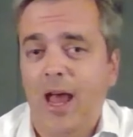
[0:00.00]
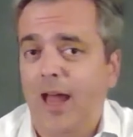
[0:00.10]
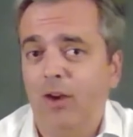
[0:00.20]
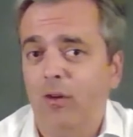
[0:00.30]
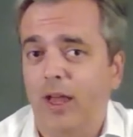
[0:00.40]

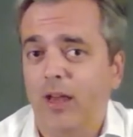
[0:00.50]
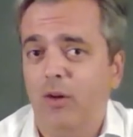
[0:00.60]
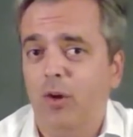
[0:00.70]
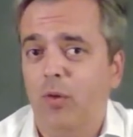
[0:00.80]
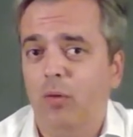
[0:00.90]
I don't
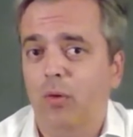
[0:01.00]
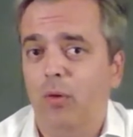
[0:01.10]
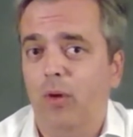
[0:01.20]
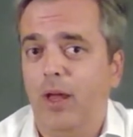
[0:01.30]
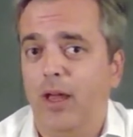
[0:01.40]
know.
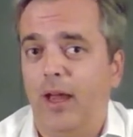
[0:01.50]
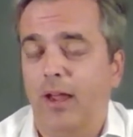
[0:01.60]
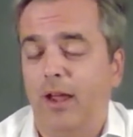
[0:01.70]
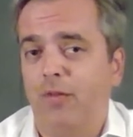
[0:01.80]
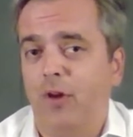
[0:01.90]

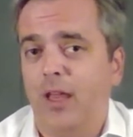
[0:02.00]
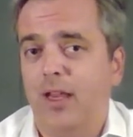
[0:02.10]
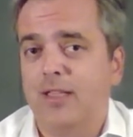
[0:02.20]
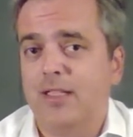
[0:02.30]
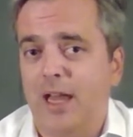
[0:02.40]
I forget
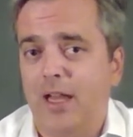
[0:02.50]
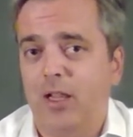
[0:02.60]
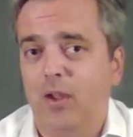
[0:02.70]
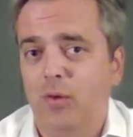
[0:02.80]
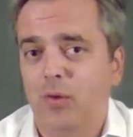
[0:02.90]

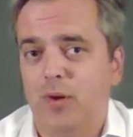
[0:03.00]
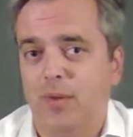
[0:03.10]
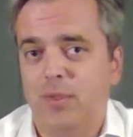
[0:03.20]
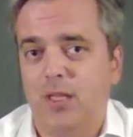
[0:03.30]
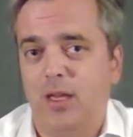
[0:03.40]
exactly who was
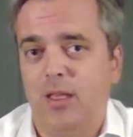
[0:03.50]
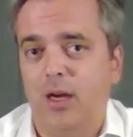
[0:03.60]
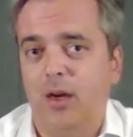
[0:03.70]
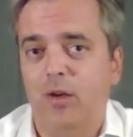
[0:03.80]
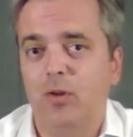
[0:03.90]
represented
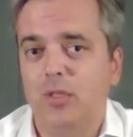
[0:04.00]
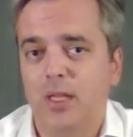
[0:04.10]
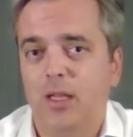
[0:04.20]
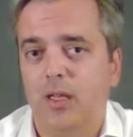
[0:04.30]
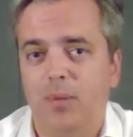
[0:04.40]
there in New
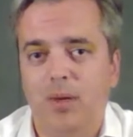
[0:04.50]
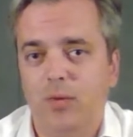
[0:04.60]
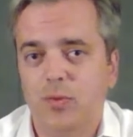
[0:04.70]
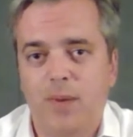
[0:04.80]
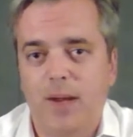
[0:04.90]
Zealand, but it
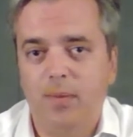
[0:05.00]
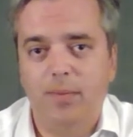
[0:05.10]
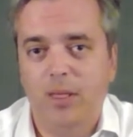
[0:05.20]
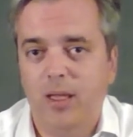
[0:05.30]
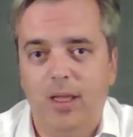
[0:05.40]
was
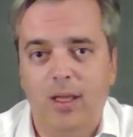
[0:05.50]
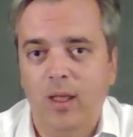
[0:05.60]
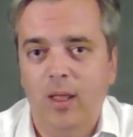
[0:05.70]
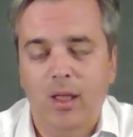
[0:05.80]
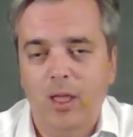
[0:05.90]
probably,
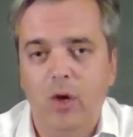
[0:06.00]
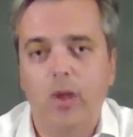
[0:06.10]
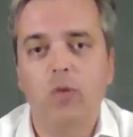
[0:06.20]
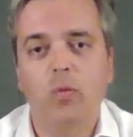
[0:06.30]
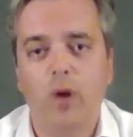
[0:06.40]
you know,
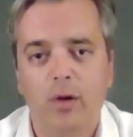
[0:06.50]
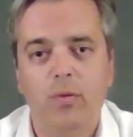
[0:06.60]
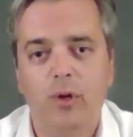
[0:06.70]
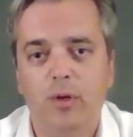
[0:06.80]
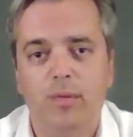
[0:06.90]
in one
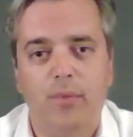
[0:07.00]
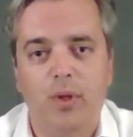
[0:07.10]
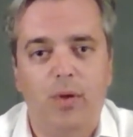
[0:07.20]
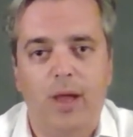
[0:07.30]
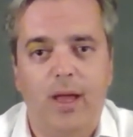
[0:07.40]
room
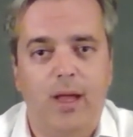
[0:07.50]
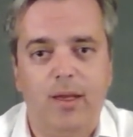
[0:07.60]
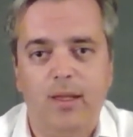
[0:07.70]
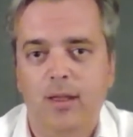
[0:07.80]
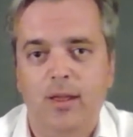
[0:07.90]
you
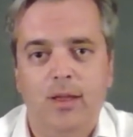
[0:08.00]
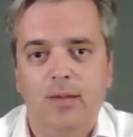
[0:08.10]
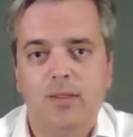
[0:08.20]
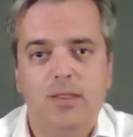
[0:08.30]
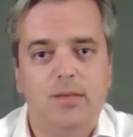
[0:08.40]
had
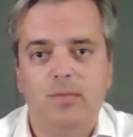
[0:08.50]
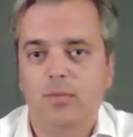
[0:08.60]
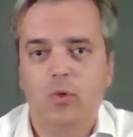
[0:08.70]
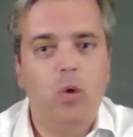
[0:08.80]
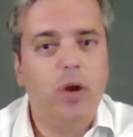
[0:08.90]

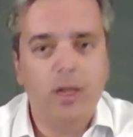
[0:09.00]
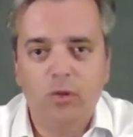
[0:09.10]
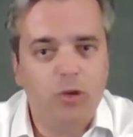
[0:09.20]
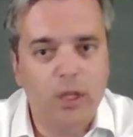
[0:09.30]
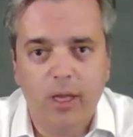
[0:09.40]
$20
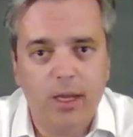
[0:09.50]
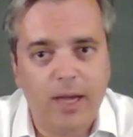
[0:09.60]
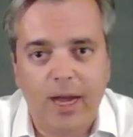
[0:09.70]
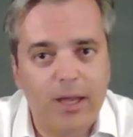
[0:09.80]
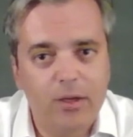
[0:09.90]
trillion
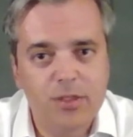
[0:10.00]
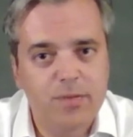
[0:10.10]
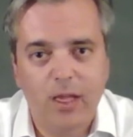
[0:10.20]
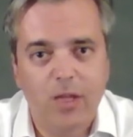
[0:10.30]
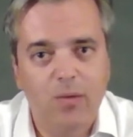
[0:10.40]
of
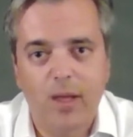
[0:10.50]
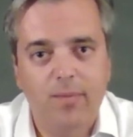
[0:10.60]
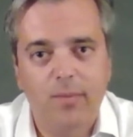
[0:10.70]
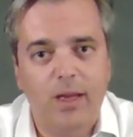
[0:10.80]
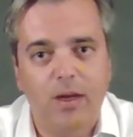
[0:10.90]

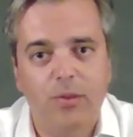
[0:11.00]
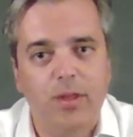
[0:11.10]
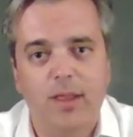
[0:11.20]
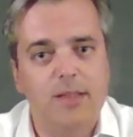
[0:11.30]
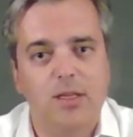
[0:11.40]
AUM. I don't
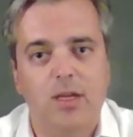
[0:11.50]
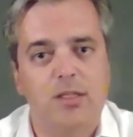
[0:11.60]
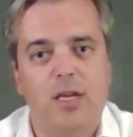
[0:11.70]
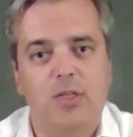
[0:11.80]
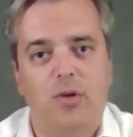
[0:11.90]
think that's an
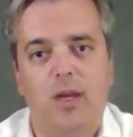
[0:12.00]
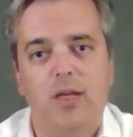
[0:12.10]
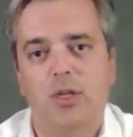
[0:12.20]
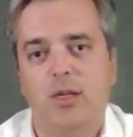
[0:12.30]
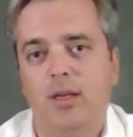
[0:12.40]

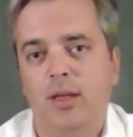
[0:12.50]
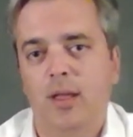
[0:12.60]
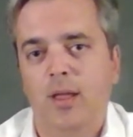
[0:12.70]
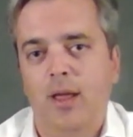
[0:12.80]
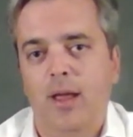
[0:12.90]
exaggeration.
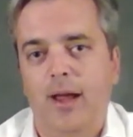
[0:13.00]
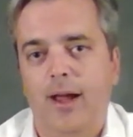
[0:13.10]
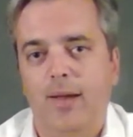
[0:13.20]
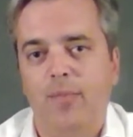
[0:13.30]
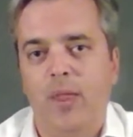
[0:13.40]

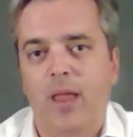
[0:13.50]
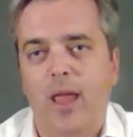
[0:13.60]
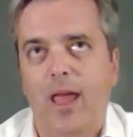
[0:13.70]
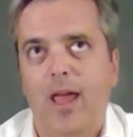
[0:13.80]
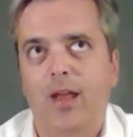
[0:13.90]
And
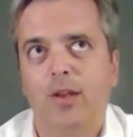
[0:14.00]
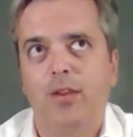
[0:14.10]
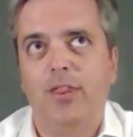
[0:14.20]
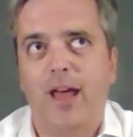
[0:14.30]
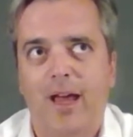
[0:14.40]

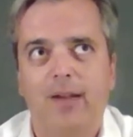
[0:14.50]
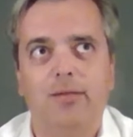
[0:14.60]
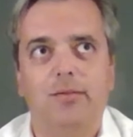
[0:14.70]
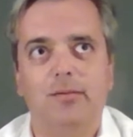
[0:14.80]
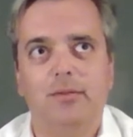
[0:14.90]
that
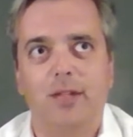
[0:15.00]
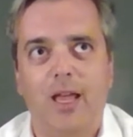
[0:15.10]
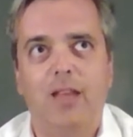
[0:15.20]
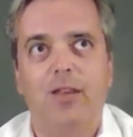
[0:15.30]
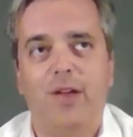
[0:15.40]

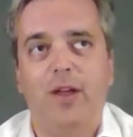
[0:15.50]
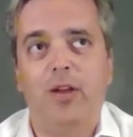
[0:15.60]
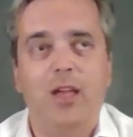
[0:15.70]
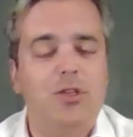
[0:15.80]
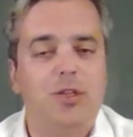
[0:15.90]
laid the
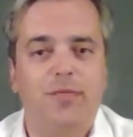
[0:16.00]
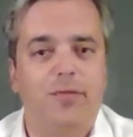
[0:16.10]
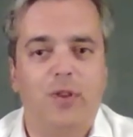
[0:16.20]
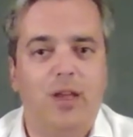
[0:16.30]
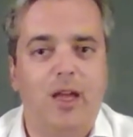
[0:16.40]
foundation
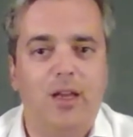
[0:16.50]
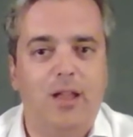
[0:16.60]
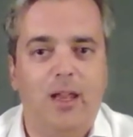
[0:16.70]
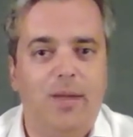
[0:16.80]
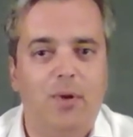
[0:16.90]
for the kind of
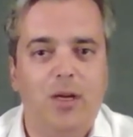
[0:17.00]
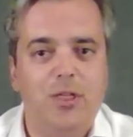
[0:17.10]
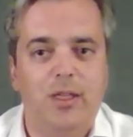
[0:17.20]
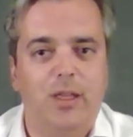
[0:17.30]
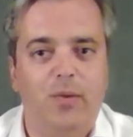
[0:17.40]

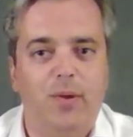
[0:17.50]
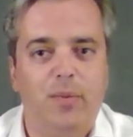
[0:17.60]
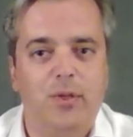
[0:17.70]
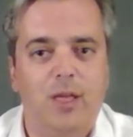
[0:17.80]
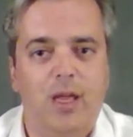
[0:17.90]
collaboration that we
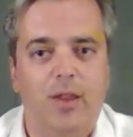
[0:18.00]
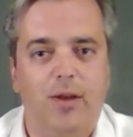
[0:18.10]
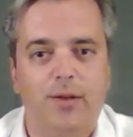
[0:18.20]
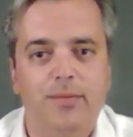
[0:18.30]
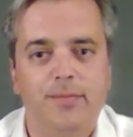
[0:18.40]
put
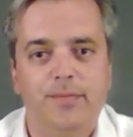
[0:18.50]
together.